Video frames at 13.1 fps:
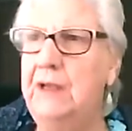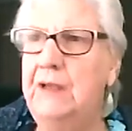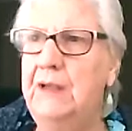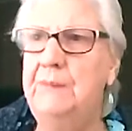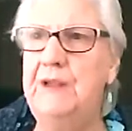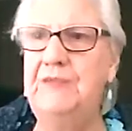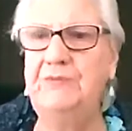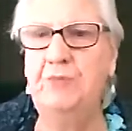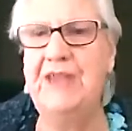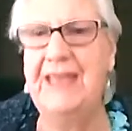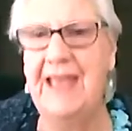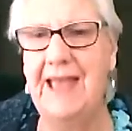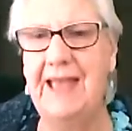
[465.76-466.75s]
But we
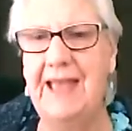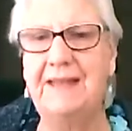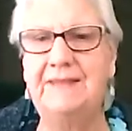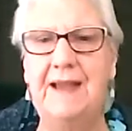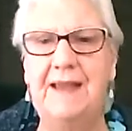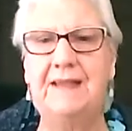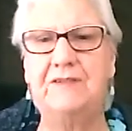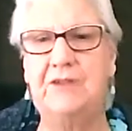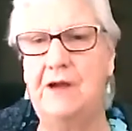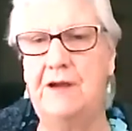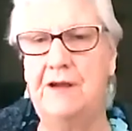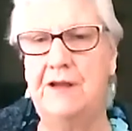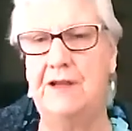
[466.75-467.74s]
can take
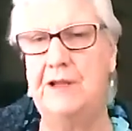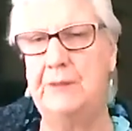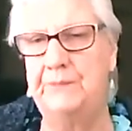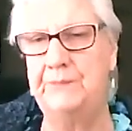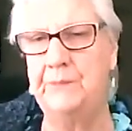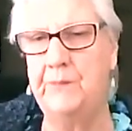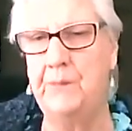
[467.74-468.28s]
time